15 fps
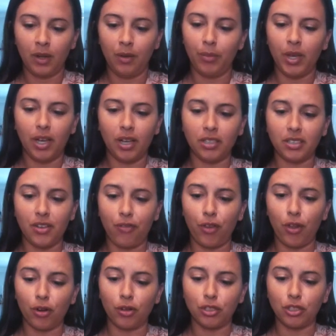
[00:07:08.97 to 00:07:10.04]
Because if
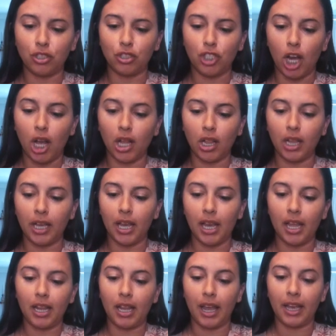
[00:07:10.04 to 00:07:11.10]
you're just juggling
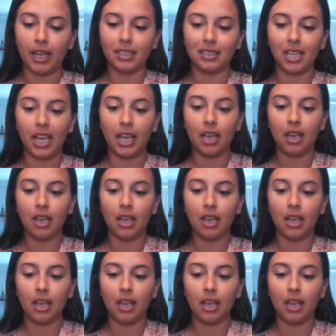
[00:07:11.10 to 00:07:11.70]
it, like it's like